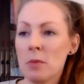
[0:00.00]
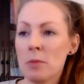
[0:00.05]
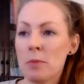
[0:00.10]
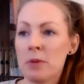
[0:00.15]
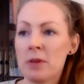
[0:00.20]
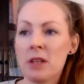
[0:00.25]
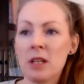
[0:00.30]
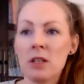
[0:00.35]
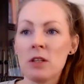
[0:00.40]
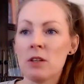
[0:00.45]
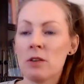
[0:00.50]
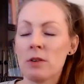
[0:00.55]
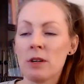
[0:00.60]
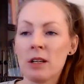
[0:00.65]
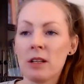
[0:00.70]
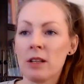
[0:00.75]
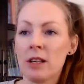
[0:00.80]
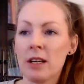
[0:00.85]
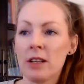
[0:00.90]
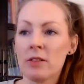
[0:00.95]
But then you
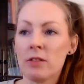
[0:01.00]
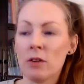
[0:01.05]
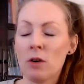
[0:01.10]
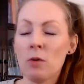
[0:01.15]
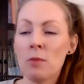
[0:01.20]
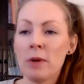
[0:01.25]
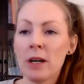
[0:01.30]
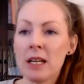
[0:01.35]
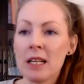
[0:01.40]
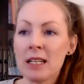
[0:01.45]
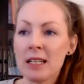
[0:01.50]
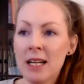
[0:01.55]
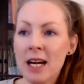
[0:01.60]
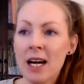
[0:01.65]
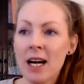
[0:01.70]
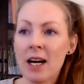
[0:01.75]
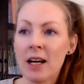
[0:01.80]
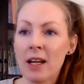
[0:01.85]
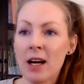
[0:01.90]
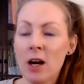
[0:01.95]
realize, oh my
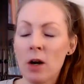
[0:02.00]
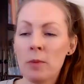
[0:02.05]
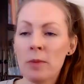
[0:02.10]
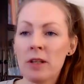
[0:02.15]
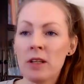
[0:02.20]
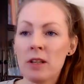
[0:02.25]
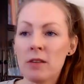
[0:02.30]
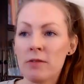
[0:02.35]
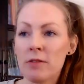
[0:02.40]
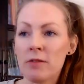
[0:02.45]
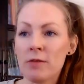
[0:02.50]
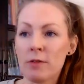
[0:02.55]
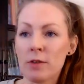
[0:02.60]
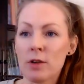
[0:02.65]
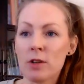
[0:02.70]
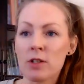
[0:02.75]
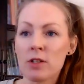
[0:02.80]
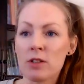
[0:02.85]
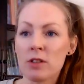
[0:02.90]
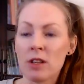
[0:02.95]
God, how many different
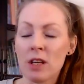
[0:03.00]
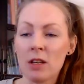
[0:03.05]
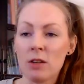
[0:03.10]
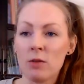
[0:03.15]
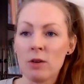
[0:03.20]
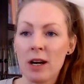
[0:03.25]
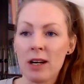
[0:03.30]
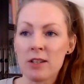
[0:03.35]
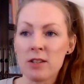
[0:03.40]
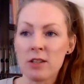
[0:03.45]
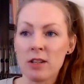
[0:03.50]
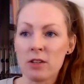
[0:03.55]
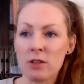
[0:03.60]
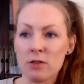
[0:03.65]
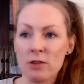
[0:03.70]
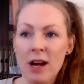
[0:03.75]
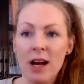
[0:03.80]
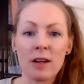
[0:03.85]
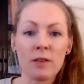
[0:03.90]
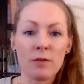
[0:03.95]
versions can you actually
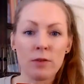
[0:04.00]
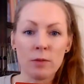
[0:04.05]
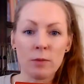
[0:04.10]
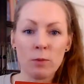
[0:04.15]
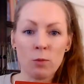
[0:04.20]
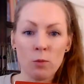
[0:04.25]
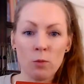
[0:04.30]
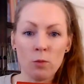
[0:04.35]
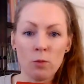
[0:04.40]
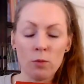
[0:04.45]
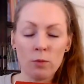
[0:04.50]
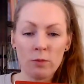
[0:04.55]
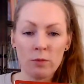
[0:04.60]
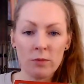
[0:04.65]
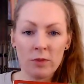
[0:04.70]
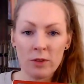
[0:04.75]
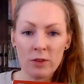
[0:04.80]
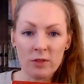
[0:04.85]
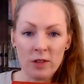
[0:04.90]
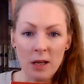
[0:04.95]
attract from
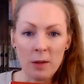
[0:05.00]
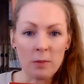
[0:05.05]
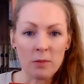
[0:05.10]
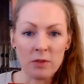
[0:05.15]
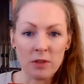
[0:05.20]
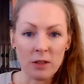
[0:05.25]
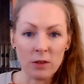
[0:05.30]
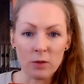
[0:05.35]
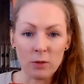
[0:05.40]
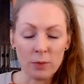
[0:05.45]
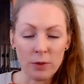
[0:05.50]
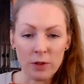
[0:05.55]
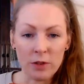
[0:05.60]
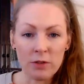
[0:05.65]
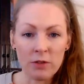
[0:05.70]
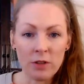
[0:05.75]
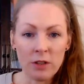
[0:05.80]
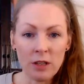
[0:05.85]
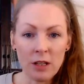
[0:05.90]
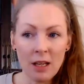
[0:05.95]
the same single
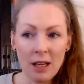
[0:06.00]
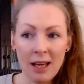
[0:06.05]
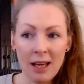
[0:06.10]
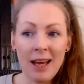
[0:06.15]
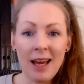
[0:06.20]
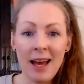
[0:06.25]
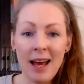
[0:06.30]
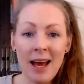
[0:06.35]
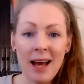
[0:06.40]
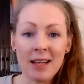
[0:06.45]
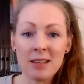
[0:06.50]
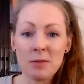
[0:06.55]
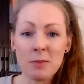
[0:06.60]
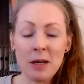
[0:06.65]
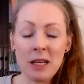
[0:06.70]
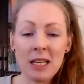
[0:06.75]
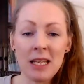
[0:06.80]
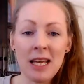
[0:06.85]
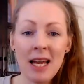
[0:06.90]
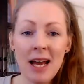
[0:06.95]
person? As
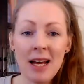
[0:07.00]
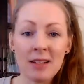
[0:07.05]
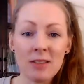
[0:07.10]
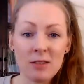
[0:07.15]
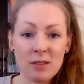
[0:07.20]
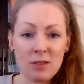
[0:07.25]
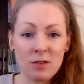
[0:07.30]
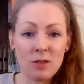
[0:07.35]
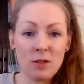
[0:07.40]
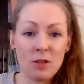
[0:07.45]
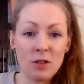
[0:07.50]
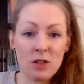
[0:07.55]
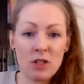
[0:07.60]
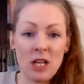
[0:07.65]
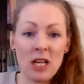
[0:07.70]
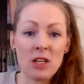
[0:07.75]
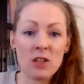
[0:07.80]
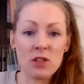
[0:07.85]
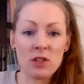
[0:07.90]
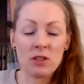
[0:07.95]
many as the
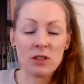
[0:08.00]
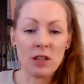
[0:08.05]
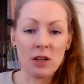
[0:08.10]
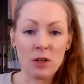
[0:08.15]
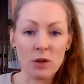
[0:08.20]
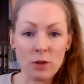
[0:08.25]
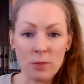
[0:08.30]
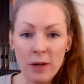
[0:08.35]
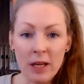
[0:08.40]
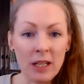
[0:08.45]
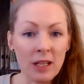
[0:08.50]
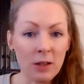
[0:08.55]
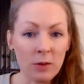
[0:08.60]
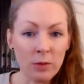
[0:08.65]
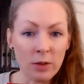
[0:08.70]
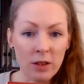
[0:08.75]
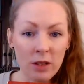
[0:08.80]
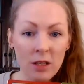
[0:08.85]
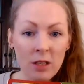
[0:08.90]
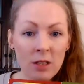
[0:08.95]
changes that you're making
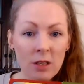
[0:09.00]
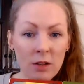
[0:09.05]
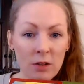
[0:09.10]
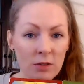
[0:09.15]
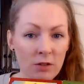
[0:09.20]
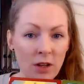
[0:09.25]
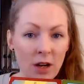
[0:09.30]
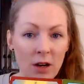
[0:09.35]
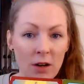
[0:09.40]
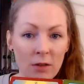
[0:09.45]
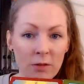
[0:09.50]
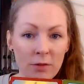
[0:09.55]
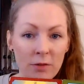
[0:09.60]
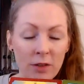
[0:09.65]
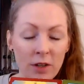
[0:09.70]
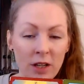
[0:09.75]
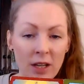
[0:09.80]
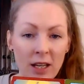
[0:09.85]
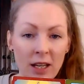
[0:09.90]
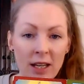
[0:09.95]
within yourself.
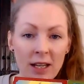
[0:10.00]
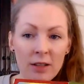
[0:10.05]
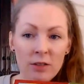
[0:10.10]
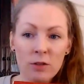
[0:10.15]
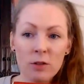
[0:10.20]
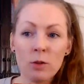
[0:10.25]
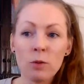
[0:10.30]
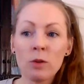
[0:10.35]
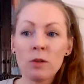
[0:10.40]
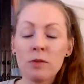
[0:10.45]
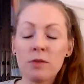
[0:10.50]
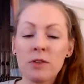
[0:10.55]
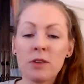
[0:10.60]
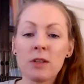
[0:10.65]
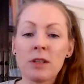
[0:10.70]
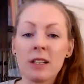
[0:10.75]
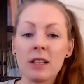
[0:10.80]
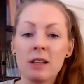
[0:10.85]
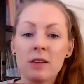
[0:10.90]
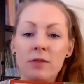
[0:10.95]
So you will feel
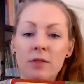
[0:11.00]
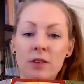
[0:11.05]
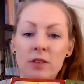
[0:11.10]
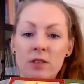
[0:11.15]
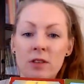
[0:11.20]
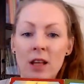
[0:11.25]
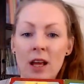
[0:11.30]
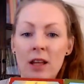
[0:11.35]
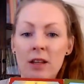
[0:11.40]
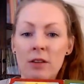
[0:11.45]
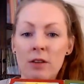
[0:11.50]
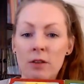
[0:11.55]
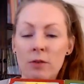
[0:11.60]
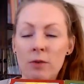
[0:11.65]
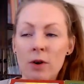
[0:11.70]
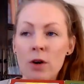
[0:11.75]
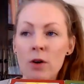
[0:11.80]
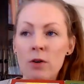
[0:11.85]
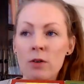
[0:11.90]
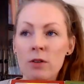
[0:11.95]
like if it's the end of the
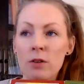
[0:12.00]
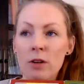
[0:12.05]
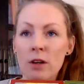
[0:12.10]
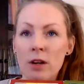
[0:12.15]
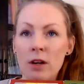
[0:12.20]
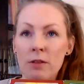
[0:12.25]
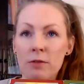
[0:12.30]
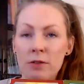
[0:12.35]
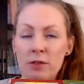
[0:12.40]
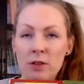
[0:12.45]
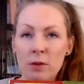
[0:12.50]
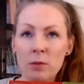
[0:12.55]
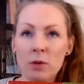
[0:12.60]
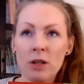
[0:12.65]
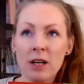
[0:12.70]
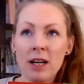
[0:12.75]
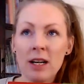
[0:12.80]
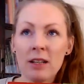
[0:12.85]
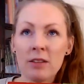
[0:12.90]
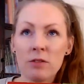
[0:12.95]
road for some of you
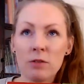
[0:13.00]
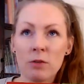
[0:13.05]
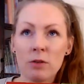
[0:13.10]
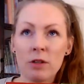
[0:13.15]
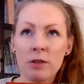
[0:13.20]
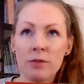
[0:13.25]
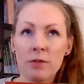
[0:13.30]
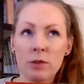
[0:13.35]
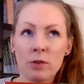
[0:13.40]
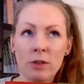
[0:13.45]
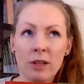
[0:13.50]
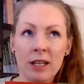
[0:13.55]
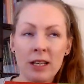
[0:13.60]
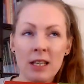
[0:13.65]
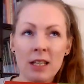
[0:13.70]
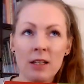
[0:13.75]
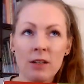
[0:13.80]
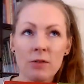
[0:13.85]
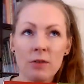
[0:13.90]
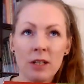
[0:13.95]
guys, or if you're like
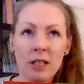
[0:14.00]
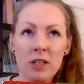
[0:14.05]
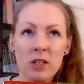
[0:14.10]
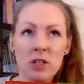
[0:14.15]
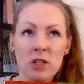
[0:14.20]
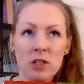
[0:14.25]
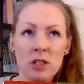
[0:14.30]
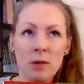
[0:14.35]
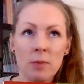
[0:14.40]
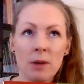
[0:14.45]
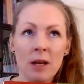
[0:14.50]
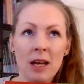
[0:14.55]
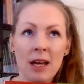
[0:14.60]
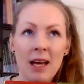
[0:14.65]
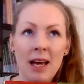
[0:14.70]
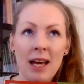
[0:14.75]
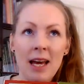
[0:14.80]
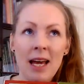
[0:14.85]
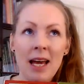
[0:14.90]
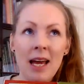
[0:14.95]
in a relationship
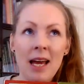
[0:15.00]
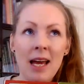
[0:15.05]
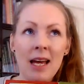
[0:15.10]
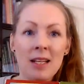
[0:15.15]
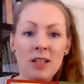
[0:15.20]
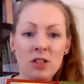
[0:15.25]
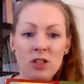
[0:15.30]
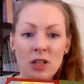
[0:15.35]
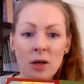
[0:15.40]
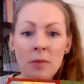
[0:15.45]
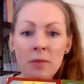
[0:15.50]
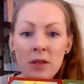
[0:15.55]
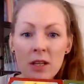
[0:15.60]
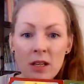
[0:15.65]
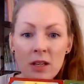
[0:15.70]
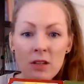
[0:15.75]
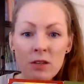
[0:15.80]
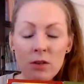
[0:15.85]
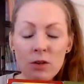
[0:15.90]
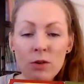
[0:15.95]
and
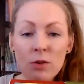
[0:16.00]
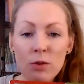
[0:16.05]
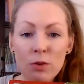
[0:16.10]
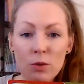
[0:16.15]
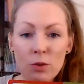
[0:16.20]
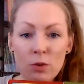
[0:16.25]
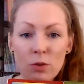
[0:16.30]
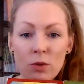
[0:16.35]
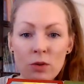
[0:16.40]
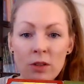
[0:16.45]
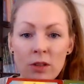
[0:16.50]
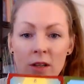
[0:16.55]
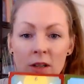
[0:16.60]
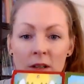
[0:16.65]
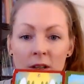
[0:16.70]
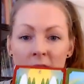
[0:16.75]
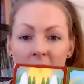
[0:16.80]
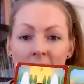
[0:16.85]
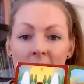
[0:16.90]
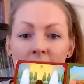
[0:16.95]
something new,
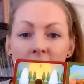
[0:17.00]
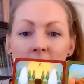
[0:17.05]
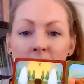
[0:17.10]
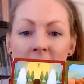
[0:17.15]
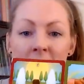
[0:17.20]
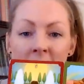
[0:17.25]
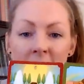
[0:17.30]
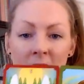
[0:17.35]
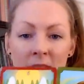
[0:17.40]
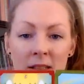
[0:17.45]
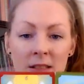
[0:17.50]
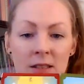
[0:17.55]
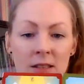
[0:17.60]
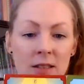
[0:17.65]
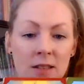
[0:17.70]
love begins.